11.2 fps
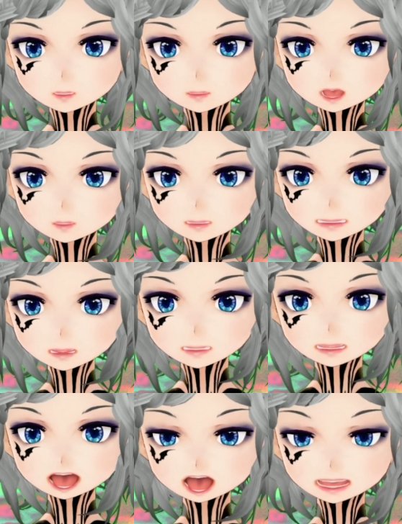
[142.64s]
you can try
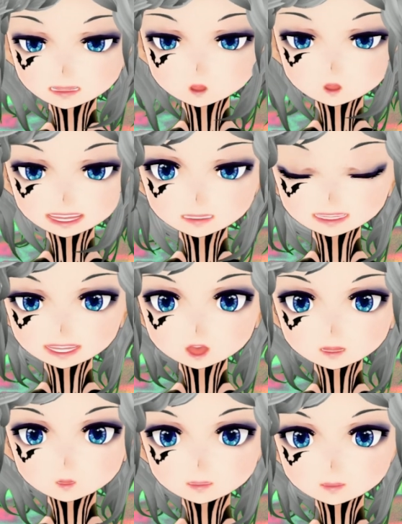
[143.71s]
like to break
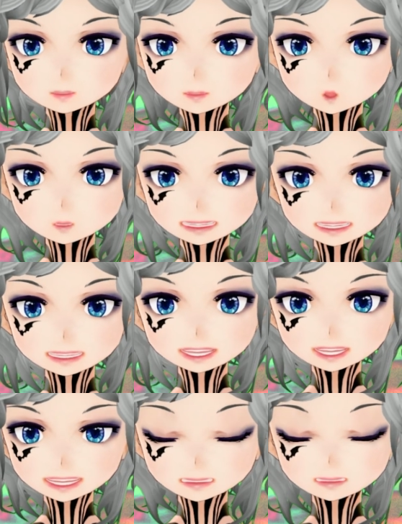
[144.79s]
them near the
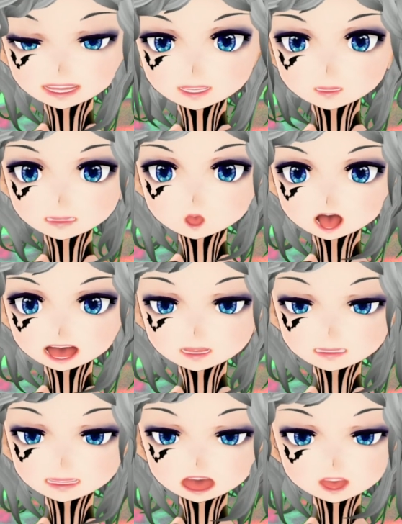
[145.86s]
edge, and the part that is
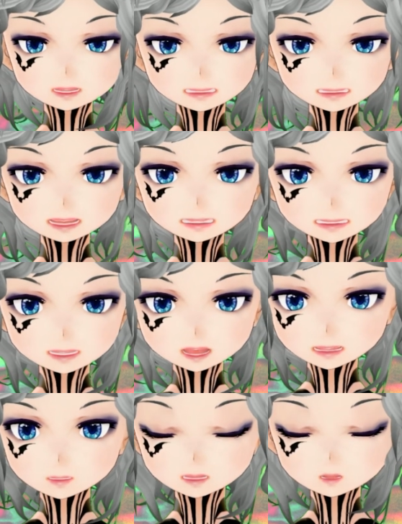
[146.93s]
already like slightly
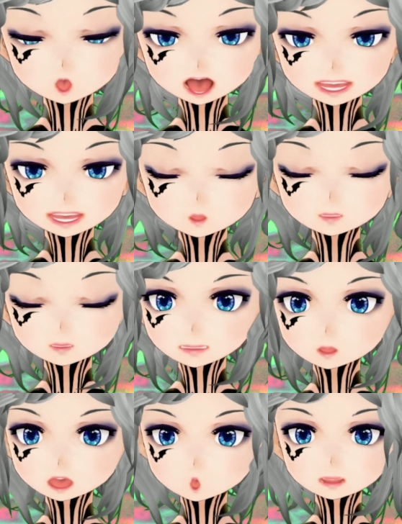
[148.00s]
going bad
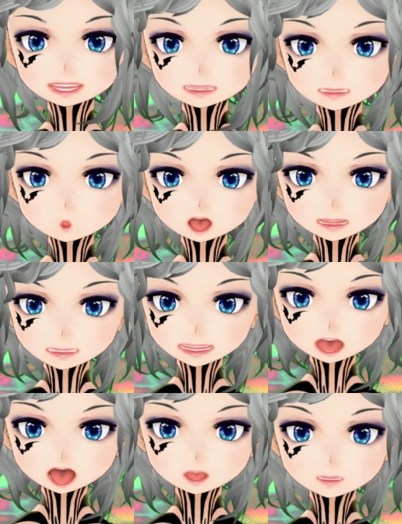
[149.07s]
will break automatically
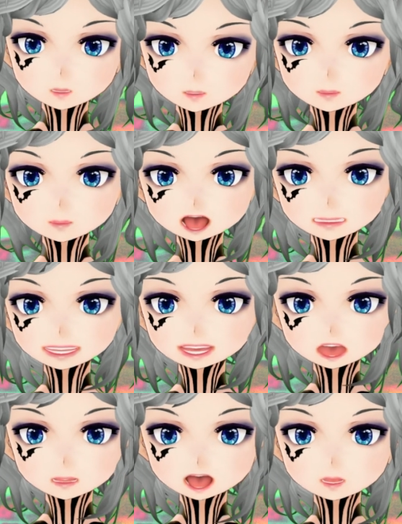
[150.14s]
off. So then
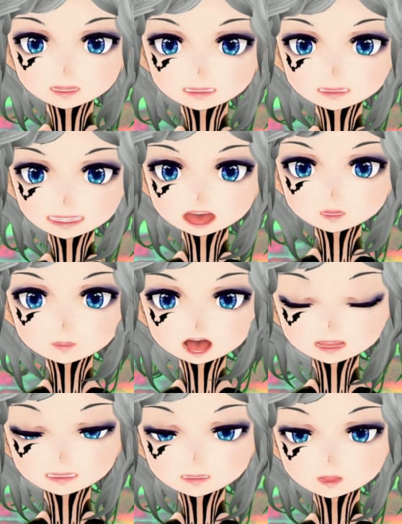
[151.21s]
that way you get all like
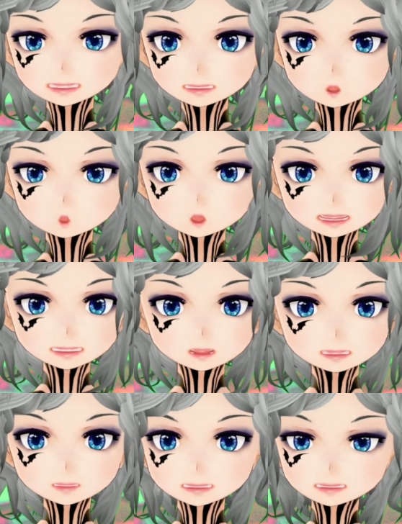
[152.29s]
the good parts of
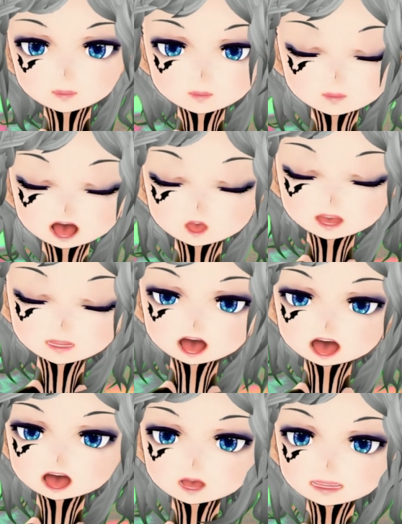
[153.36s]
it. And like the other
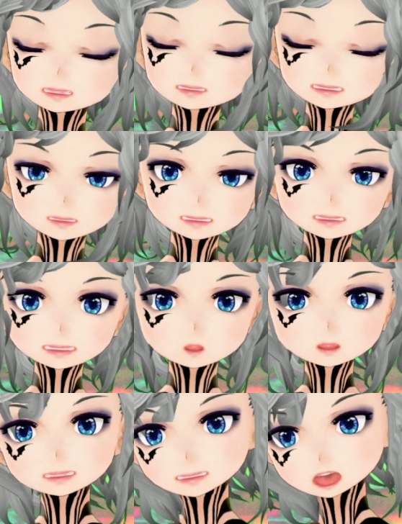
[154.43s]
part, you can like use it to make
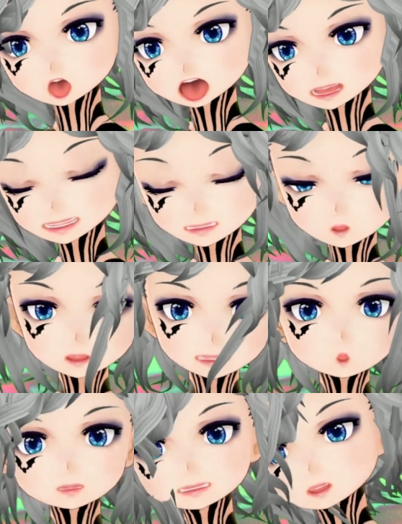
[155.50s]
a sauce, or you can put them in
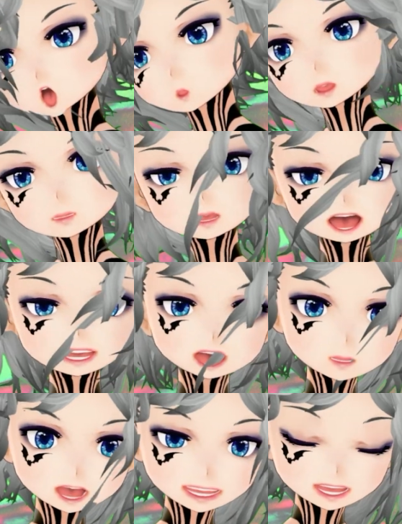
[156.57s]
the soup or whatever,
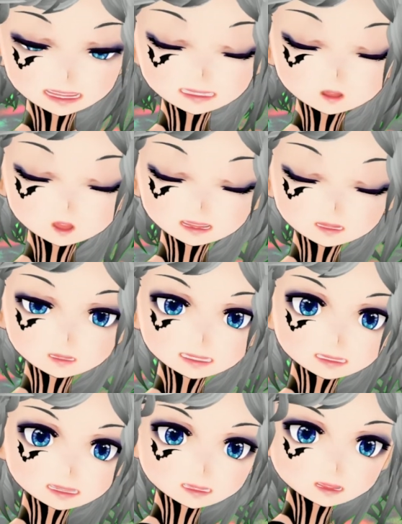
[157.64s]
like anything where you don't need it
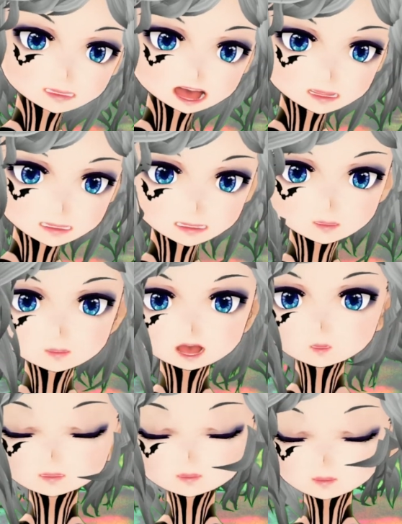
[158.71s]
to be crunchy.
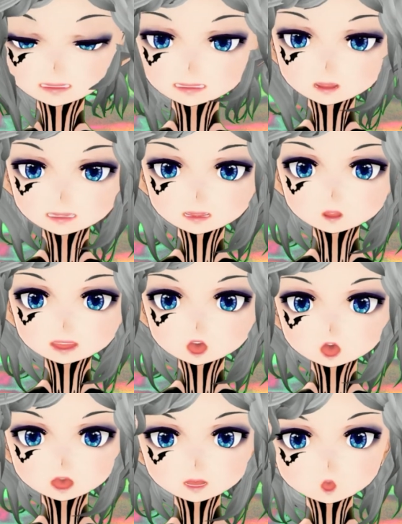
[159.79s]
So you peel
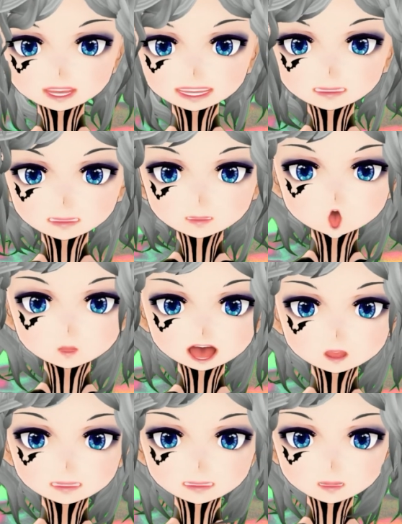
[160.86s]
all of it without
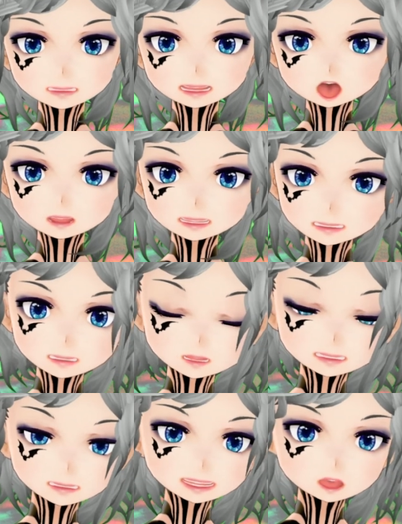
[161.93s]
peeling the top because you don't need to
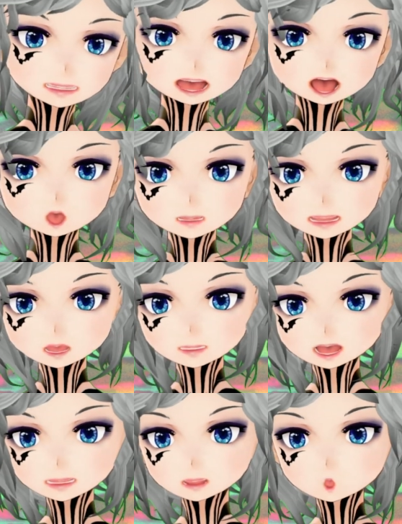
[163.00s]
peel the top. It's only like
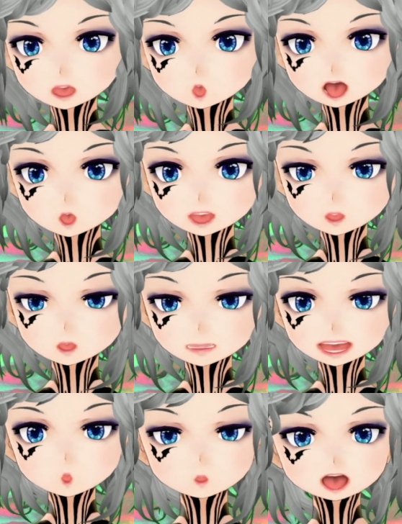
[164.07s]
the bottom part that will have
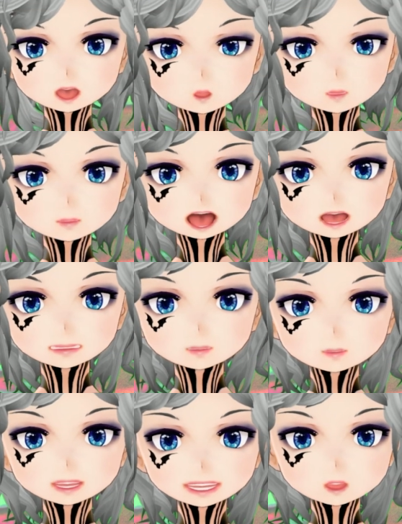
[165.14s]
a
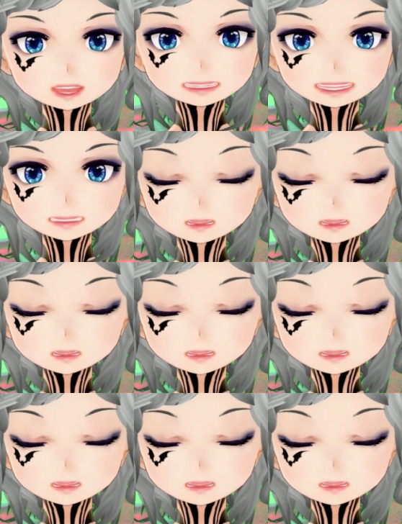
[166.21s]
very,